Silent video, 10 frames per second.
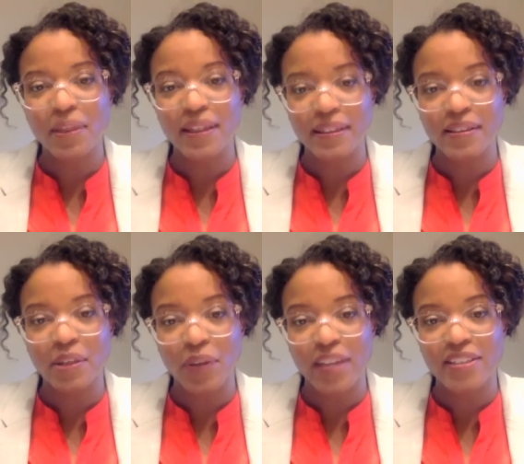play,
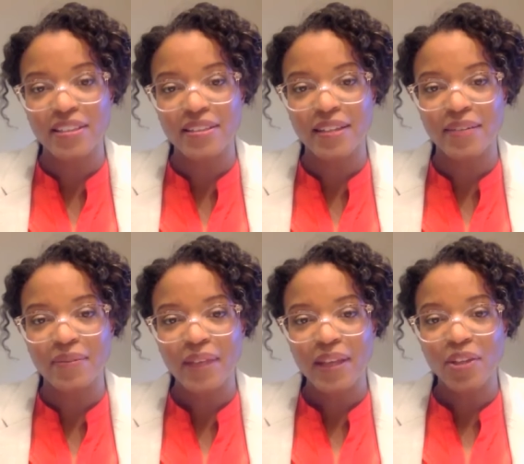locations,
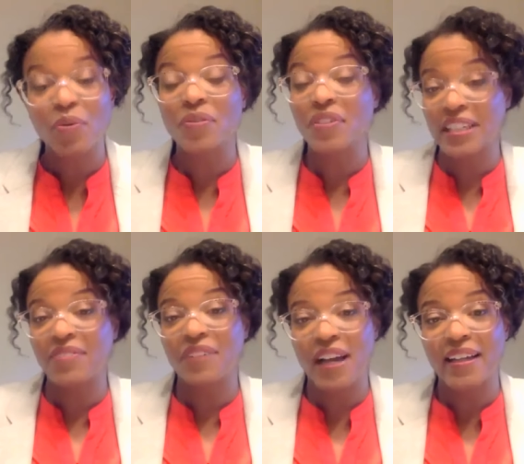and you know we've
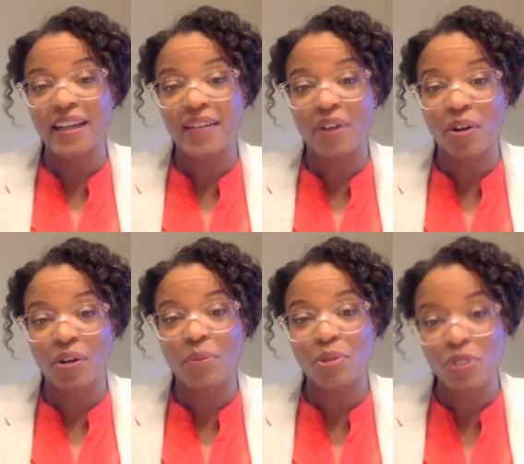identified kind of our
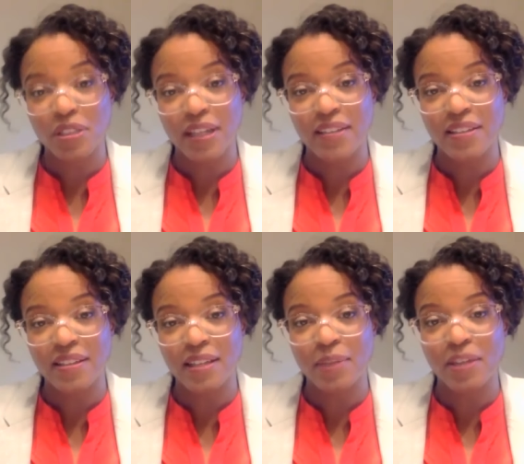commercial expansion
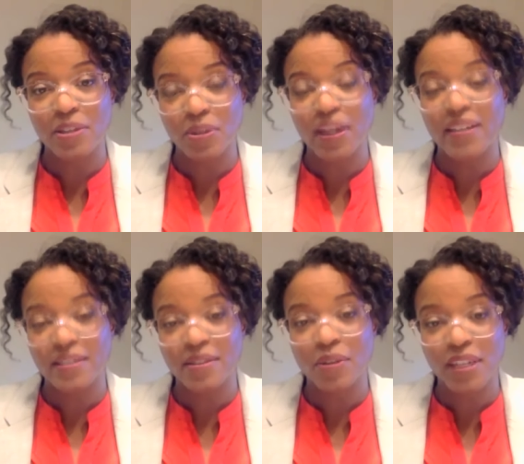expansion
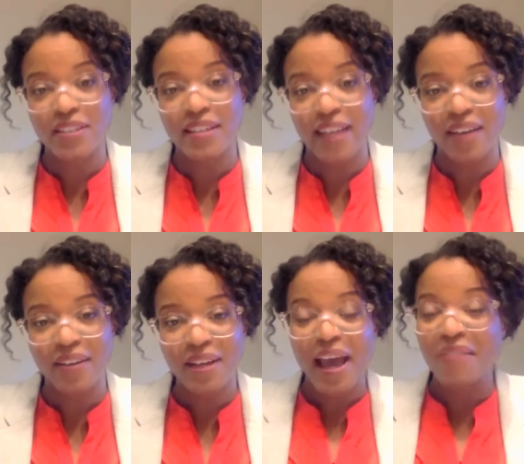location location now.